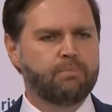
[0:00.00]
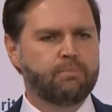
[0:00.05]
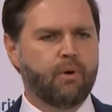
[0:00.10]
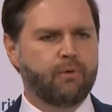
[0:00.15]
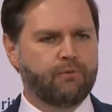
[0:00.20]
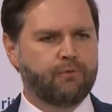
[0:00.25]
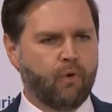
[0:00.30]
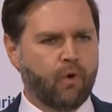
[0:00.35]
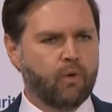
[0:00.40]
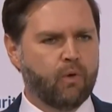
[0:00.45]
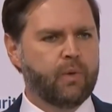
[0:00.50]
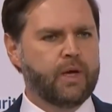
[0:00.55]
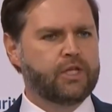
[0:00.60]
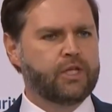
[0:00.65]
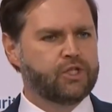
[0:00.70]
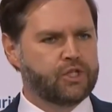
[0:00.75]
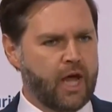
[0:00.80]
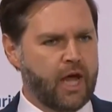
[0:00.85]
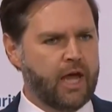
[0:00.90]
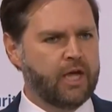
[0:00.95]
before we
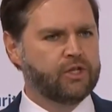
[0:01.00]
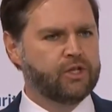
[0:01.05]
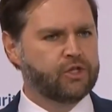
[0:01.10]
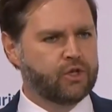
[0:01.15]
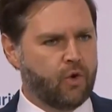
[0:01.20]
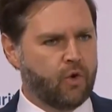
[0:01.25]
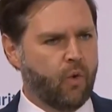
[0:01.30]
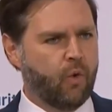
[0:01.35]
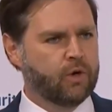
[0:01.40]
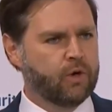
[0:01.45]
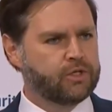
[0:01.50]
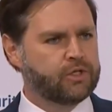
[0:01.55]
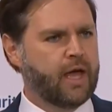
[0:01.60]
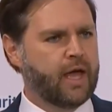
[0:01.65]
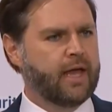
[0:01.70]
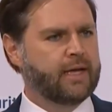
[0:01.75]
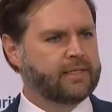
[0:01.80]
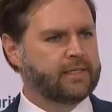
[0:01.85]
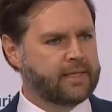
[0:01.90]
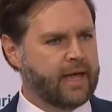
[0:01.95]
change course
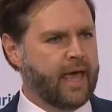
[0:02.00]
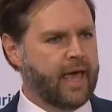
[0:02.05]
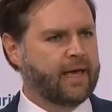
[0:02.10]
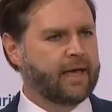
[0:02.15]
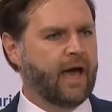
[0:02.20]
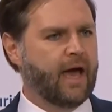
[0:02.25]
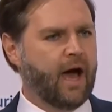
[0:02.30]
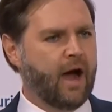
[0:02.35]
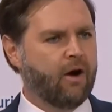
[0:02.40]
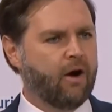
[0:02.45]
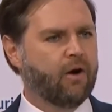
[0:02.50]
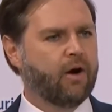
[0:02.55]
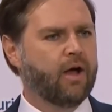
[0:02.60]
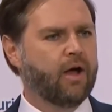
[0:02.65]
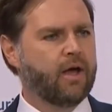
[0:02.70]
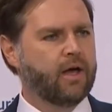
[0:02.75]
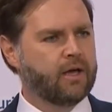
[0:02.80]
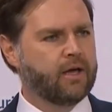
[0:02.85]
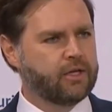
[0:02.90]
and take our